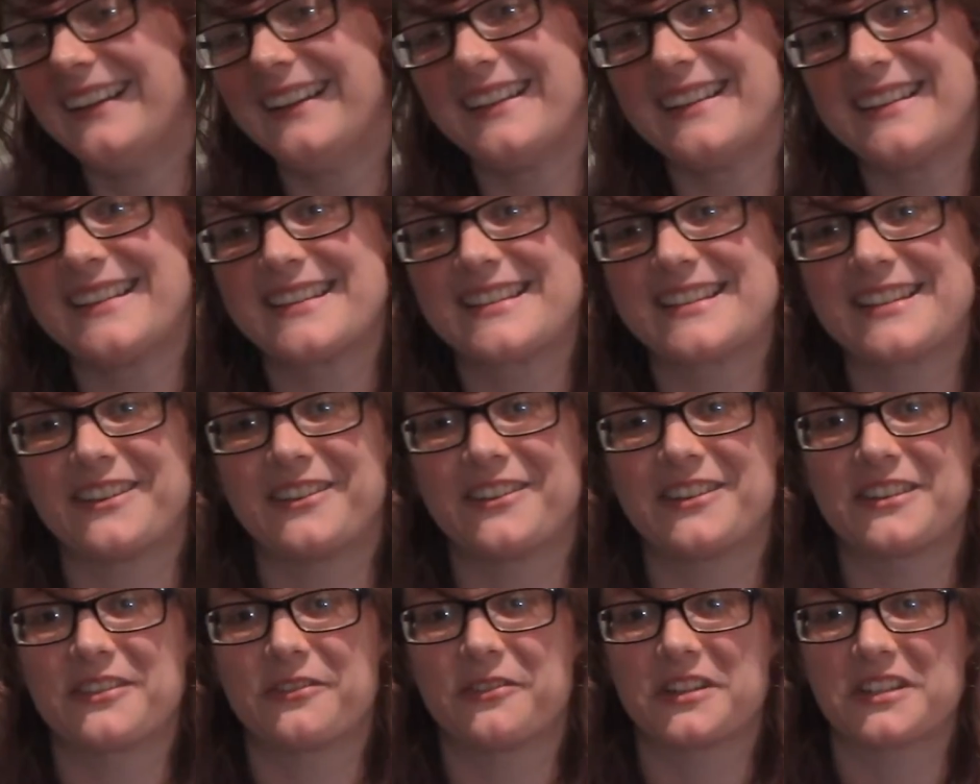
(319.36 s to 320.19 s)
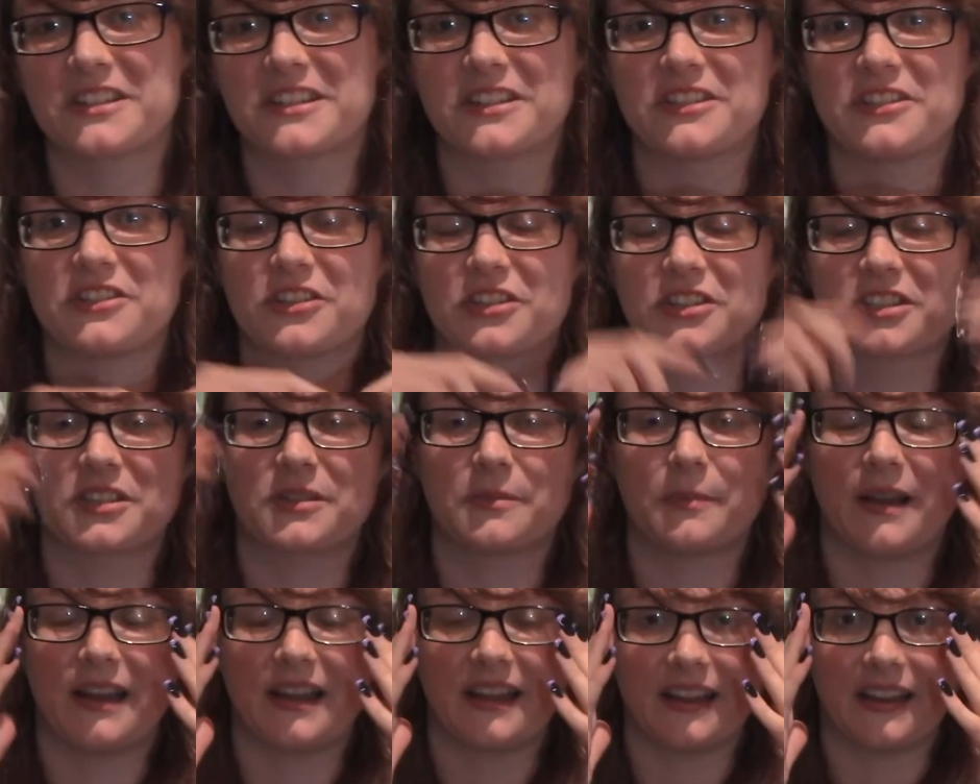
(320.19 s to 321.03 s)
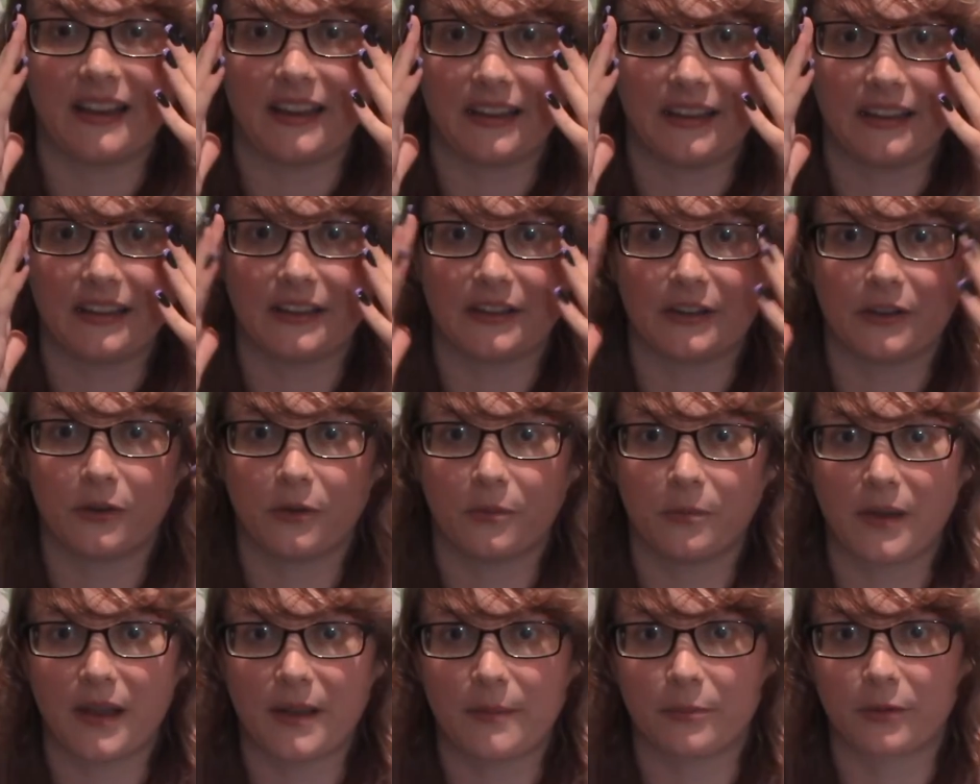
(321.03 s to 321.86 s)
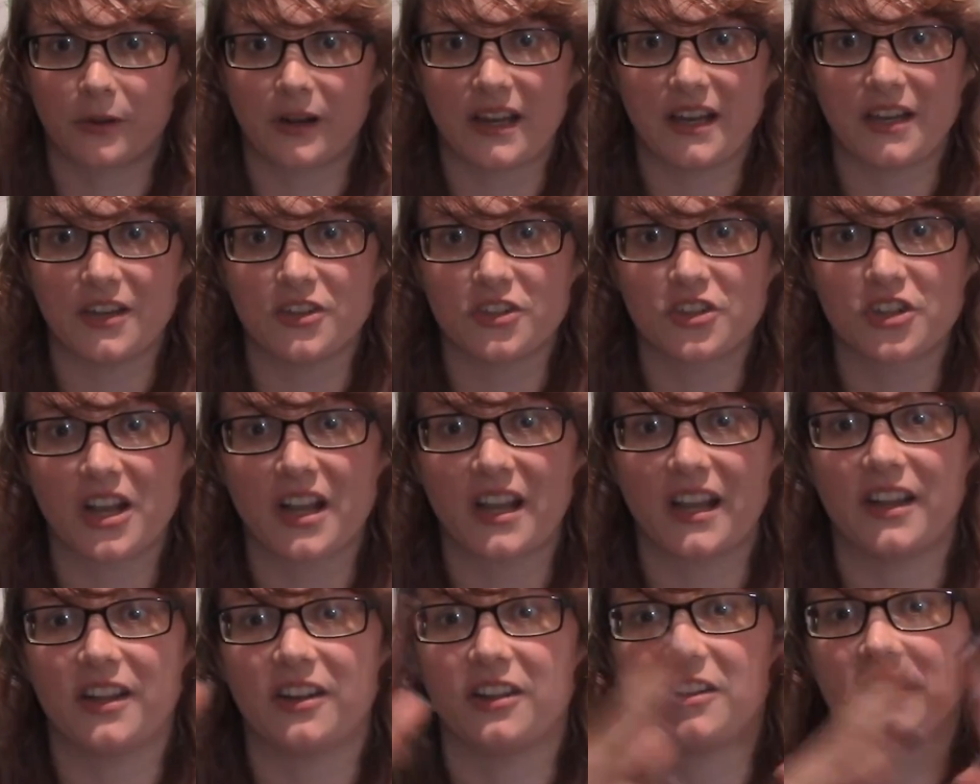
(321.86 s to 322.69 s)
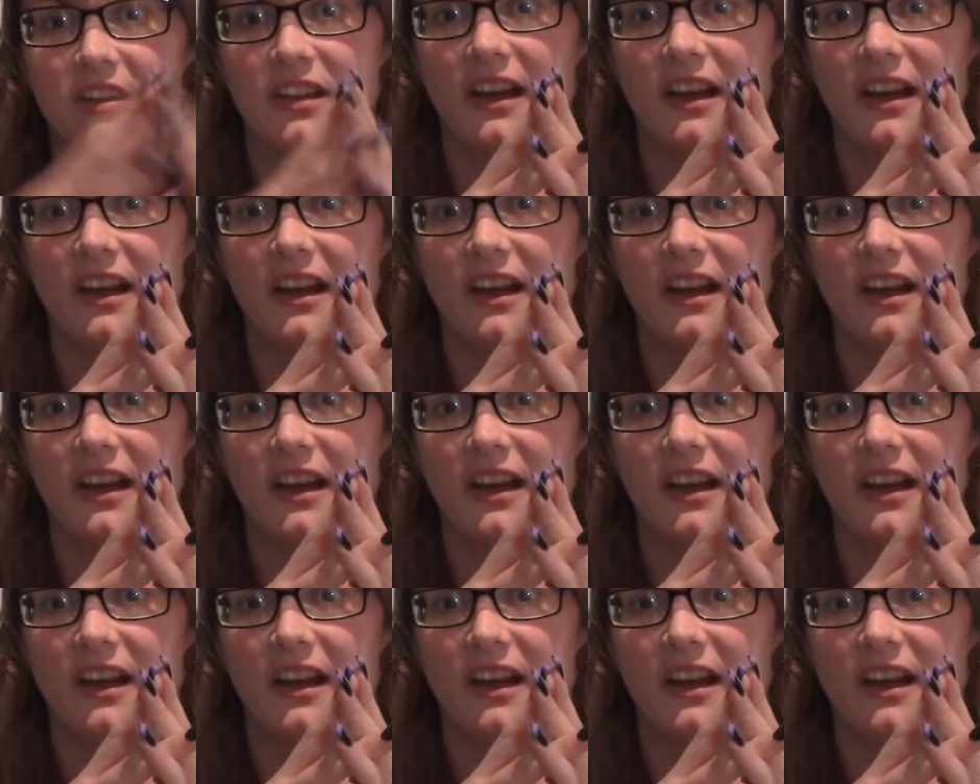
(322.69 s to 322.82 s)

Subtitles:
So it wasn't just my, my brainchild.